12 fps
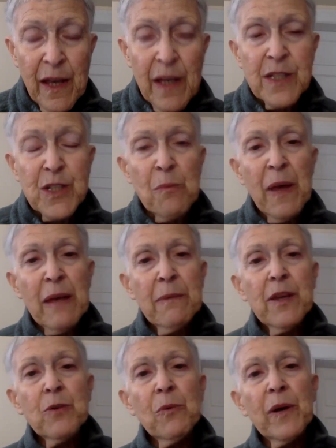So maybe
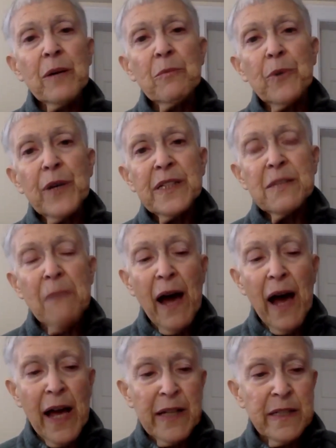you want to bring to
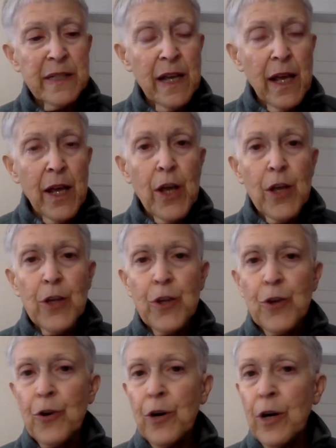mind
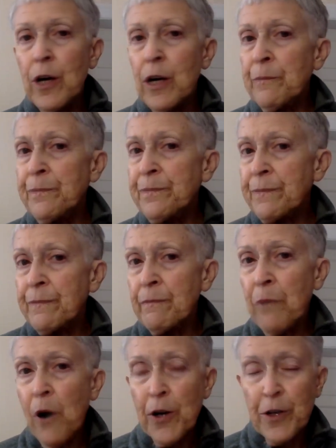your
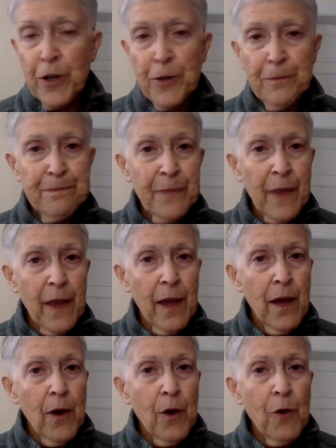partner,
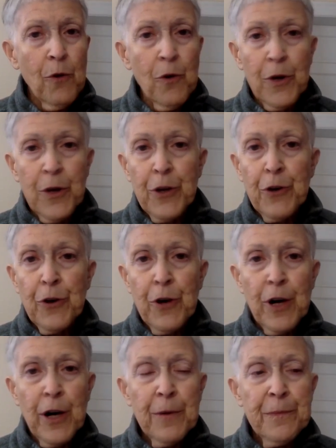or
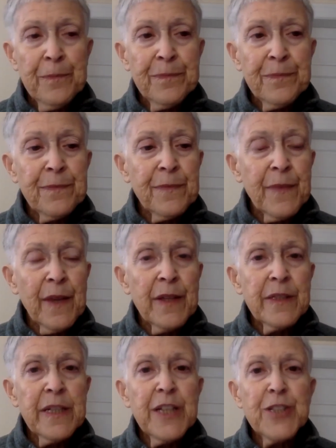your
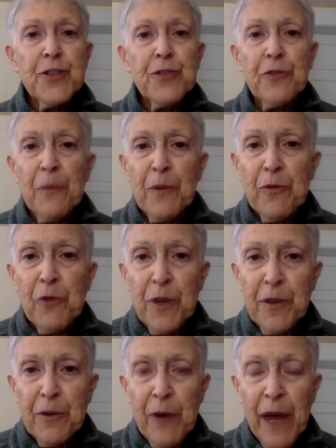teacher from the
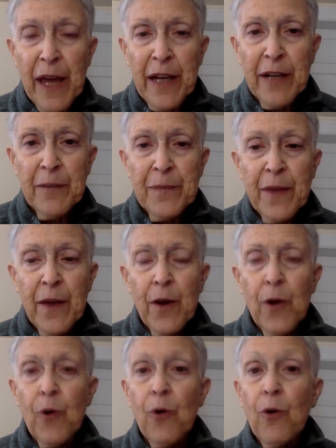4th grade,
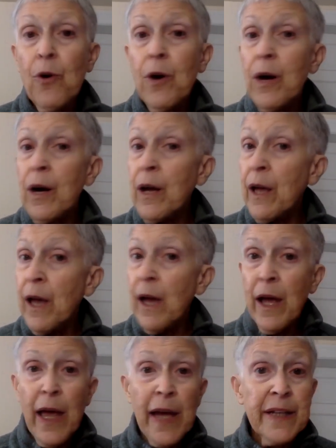or
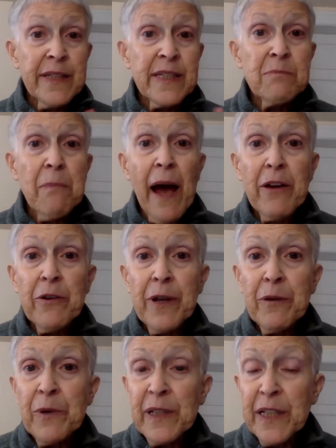an
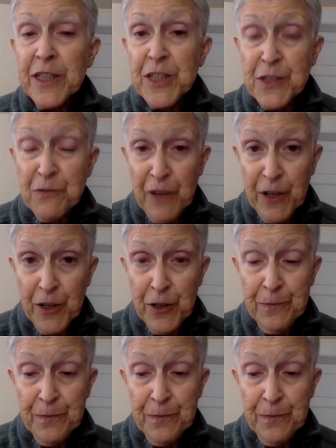inspiring religious figure,